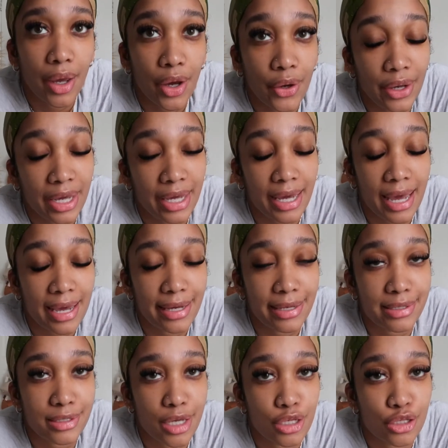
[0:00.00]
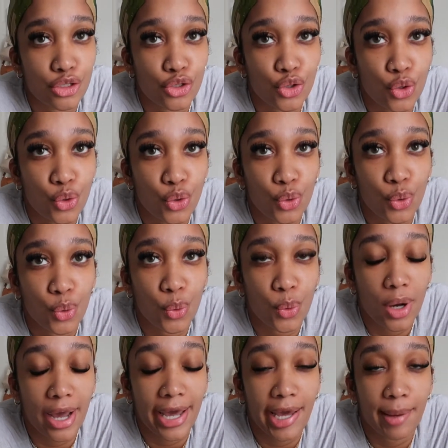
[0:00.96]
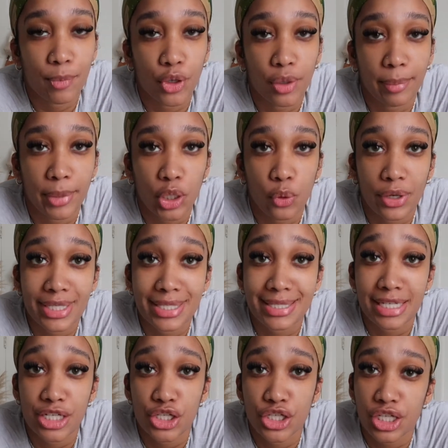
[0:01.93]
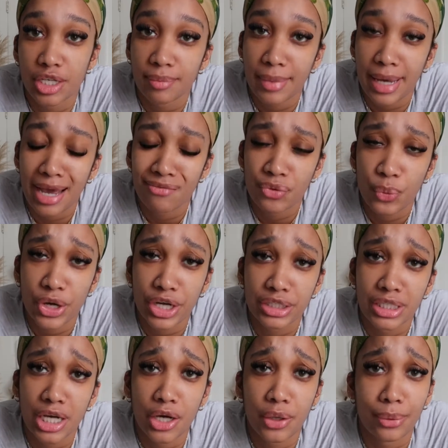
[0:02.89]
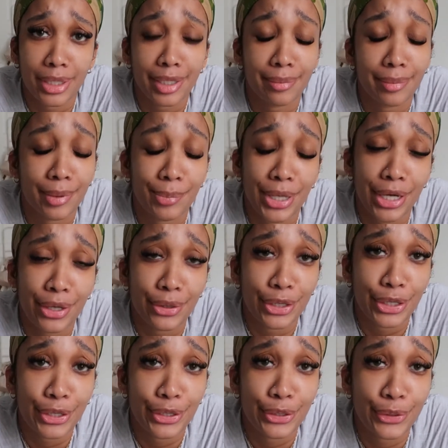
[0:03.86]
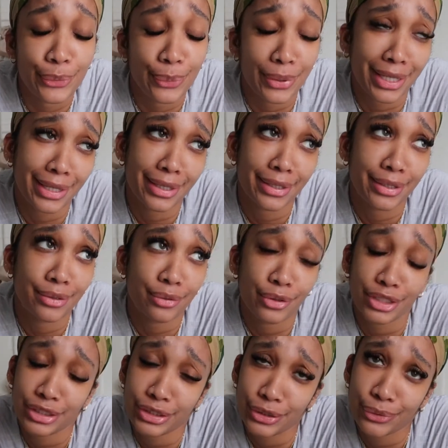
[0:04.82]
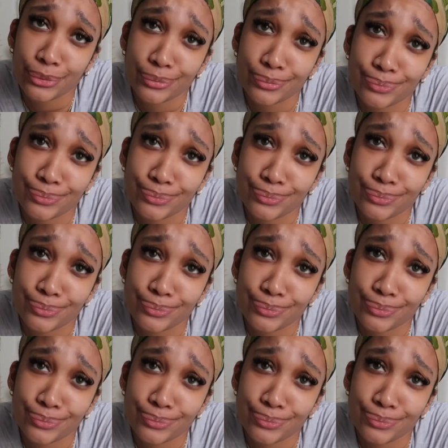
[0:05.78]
okay guys so i am going to be going to the gym i haven't worked out in about a week or so